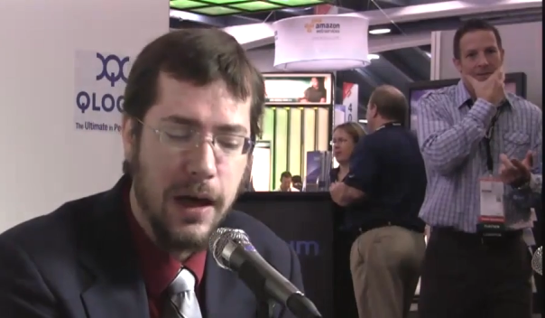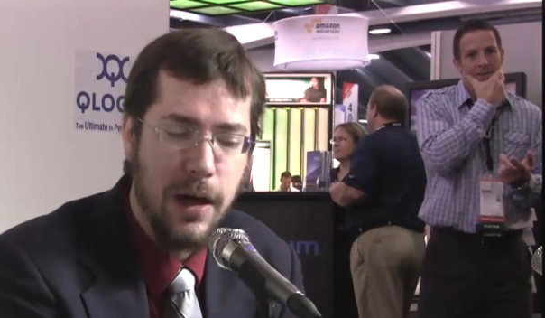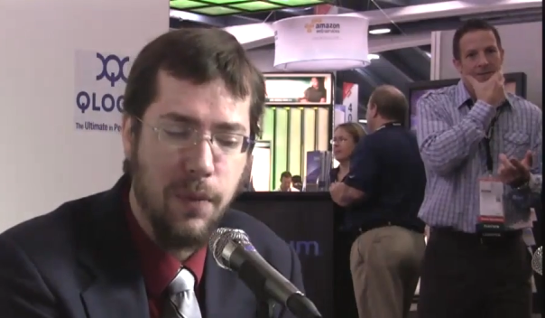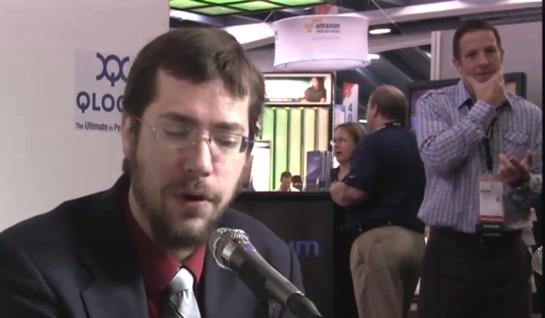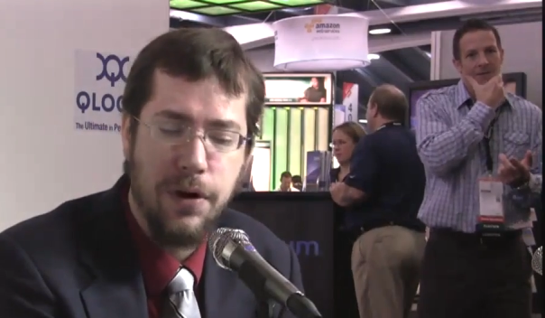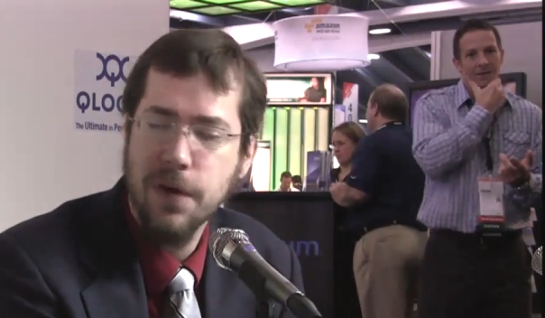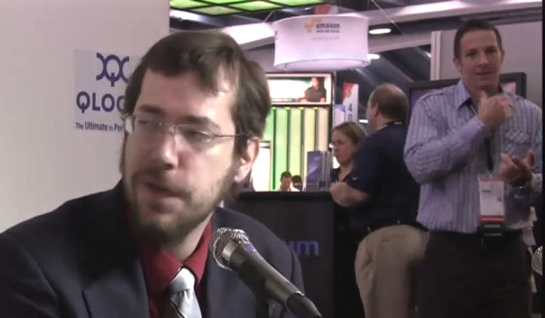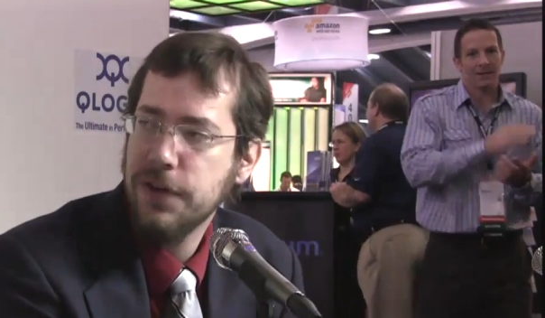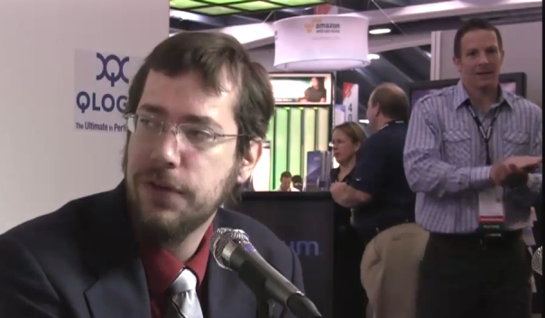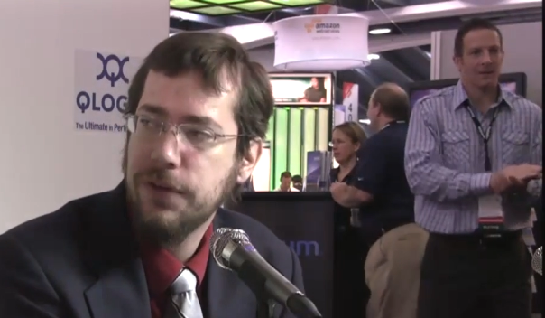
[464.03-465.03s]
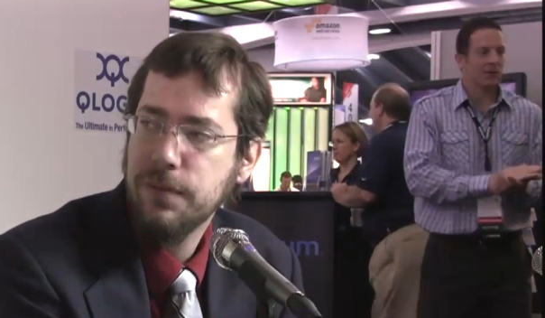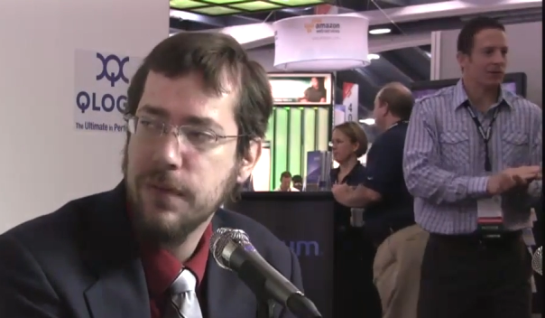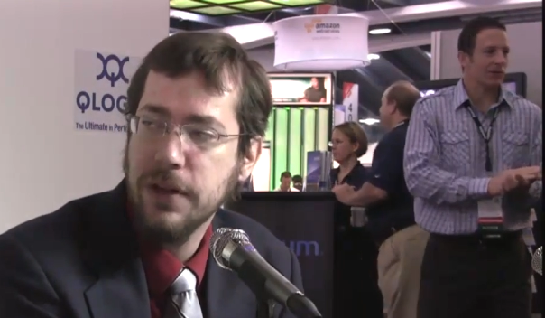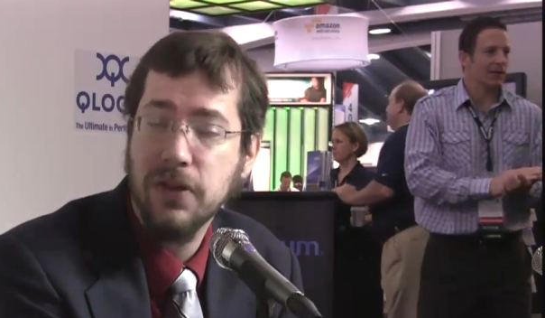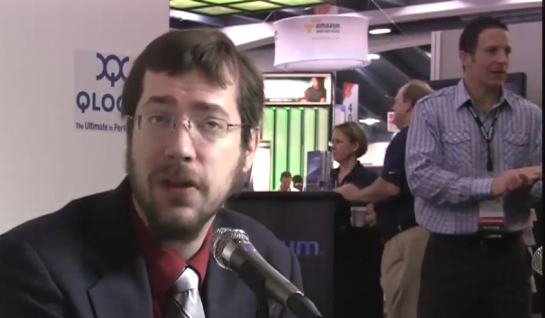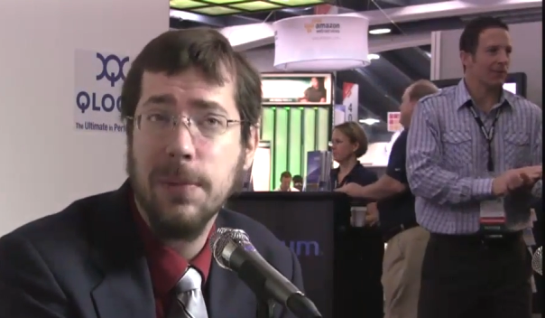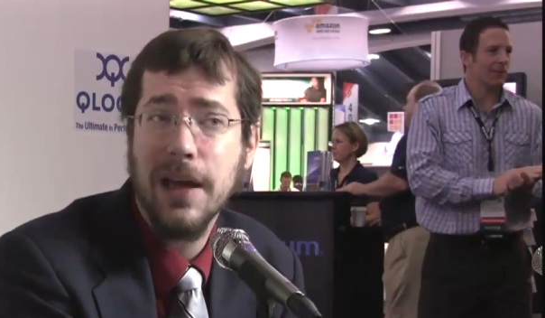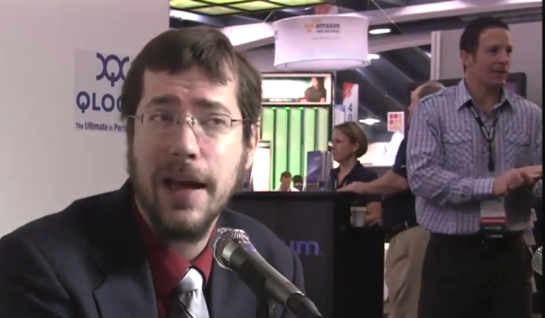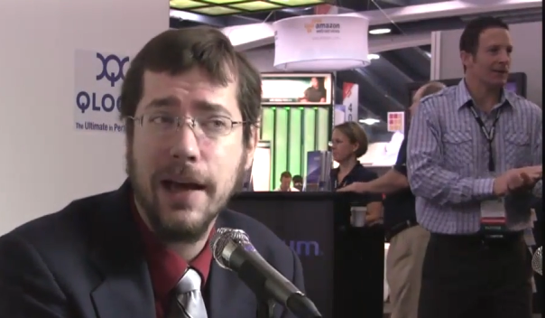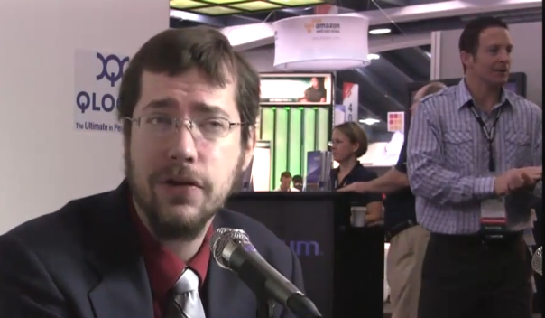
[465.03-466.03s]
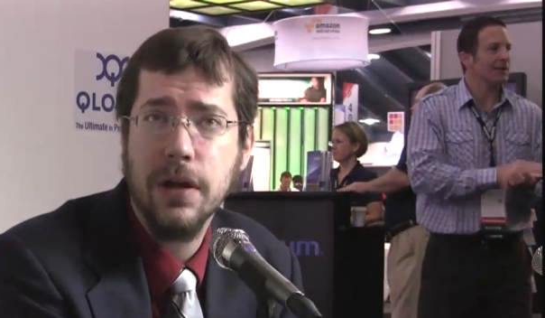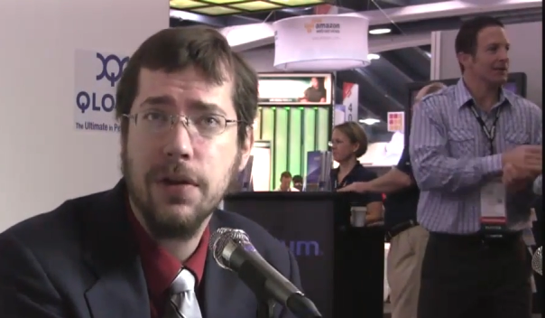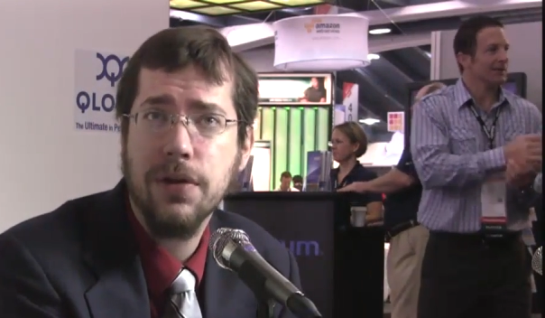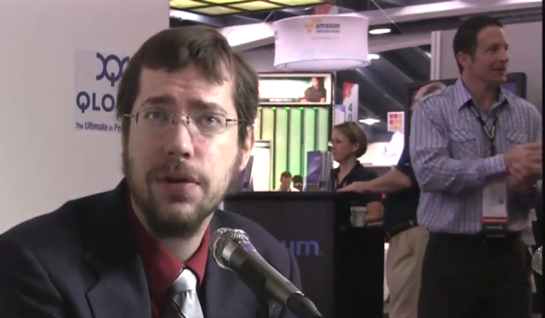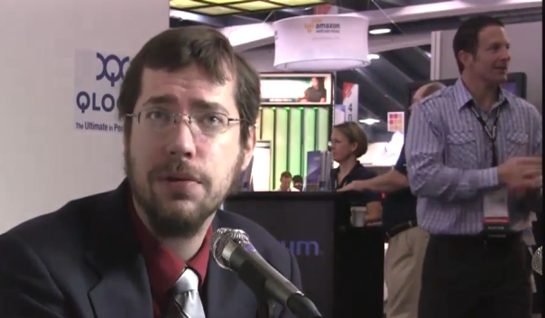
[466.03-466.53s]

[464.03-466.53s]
Speaker 1: I wonder if it's this is something I actually th-